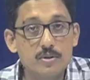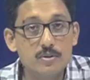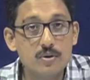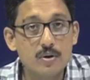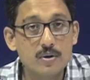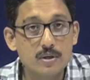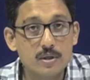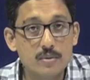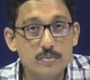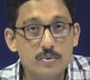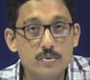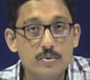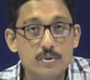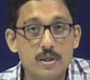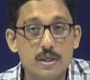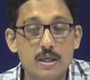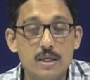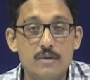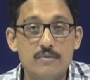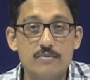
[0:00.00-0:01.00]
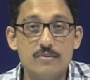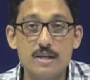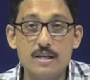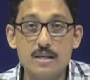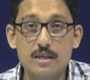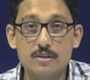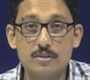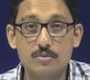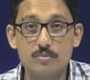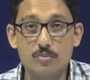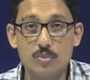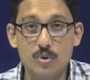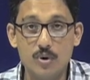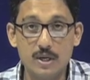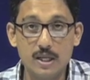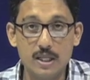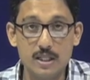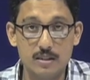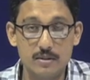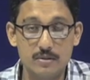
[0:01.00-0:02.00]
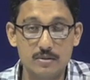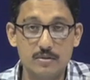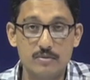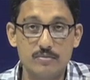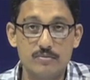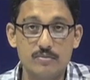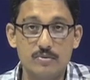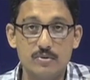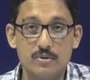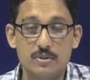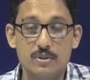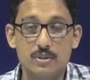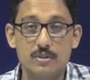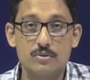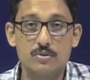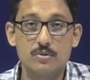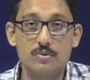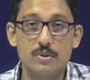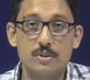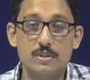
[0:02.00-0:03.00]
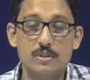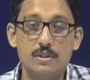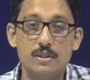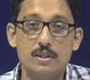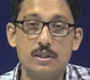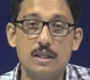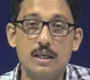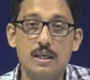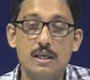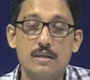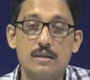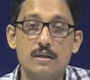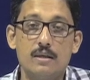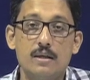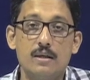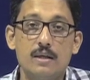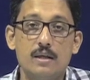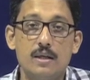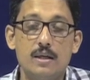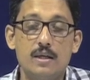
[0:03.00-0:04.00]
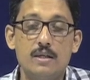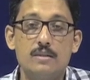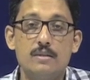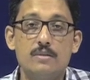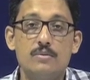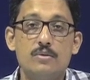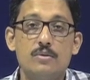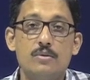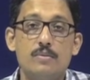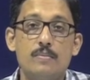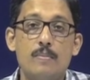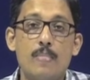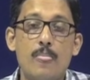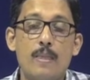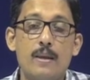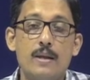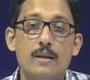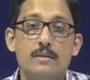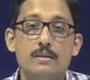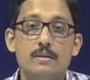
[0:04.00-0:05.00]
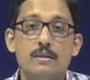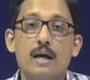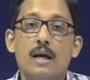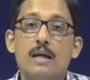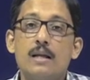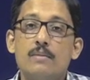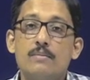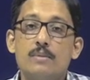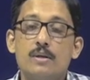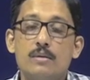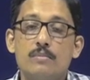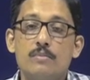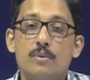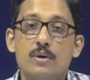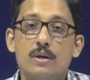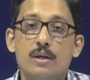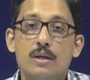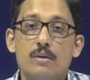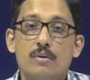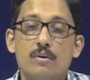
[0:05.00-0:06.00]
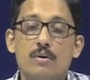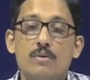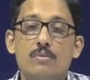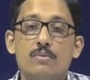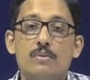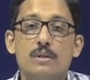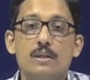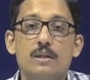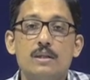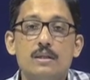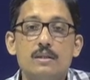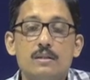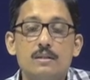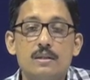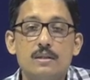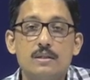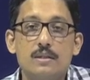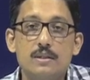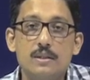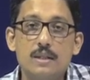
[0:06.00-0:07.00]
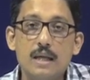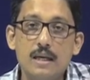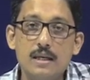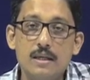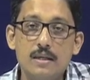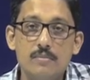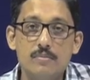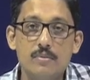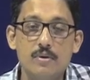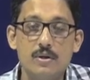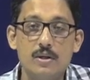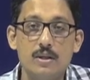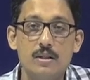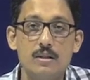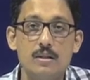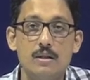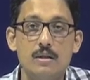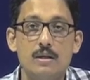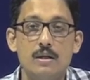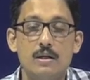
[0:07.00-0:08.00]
talked about various models of fluorescence quenching, like it is a dynamic model, or whether it is a static model.